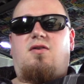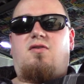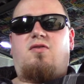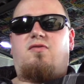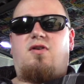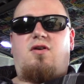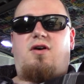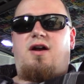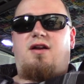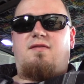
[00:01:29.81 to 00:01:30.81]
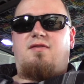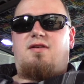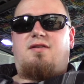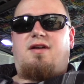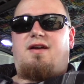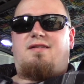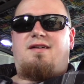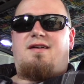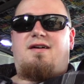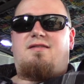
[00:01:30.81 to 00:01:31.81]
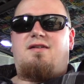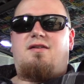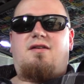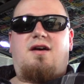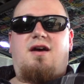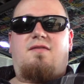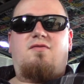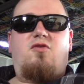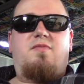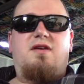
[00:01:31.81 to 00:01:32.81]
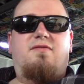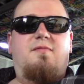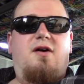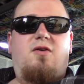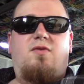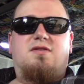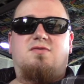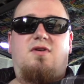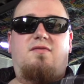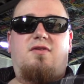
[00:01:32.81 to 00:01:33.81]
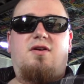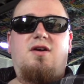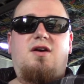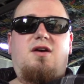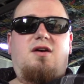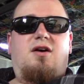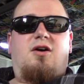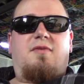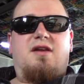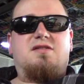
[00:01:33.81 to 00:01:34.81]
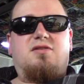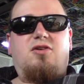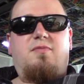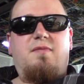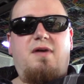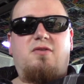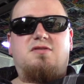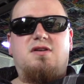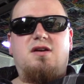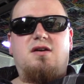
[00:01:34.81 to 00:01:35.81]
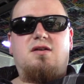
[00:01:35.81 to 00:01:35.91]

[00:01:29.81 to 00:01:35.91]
Overall, I give it like a 10 out of 10. I have no beef about it whatsoever. It is a little bit bouncy.